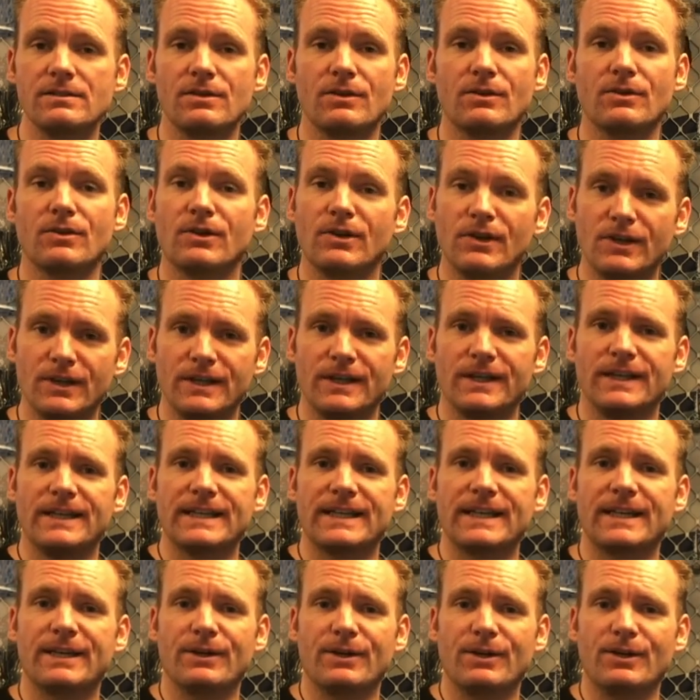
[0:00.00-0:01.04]
so
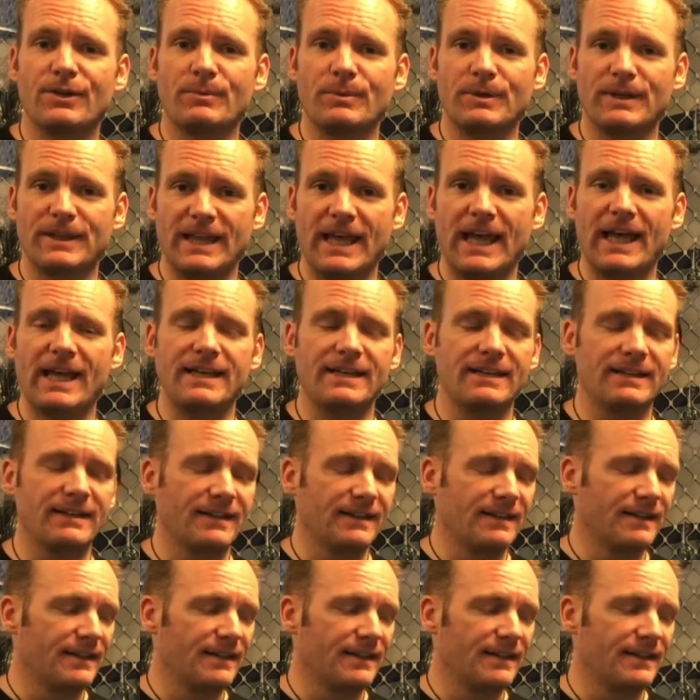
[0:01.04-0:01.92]
get on with that,